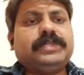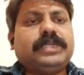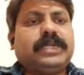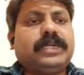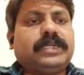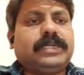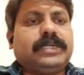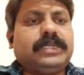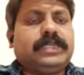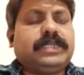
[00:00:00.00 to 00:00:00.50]
they
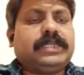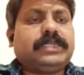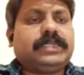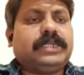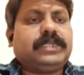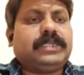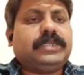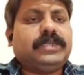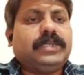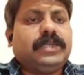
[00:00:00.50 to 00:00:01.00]
are
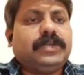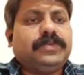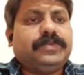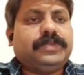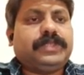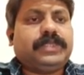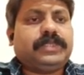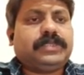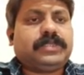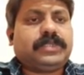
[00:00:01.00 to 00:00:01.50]
connected
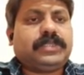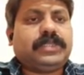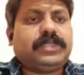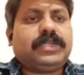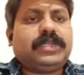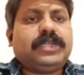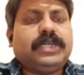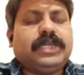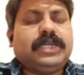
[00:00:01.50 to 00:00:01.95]
with each other,